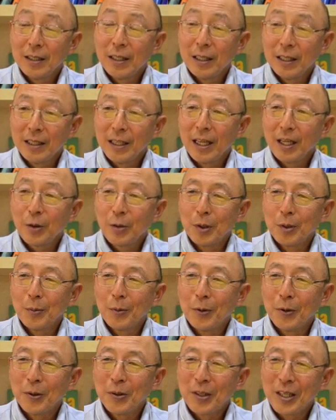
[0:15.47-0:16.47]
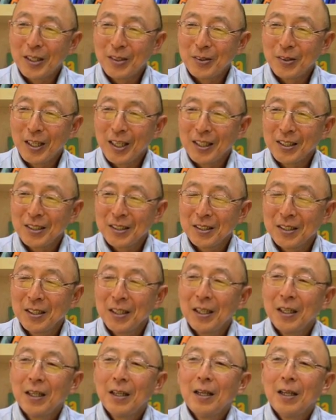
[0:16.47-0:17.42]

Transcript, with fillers: an equitable education.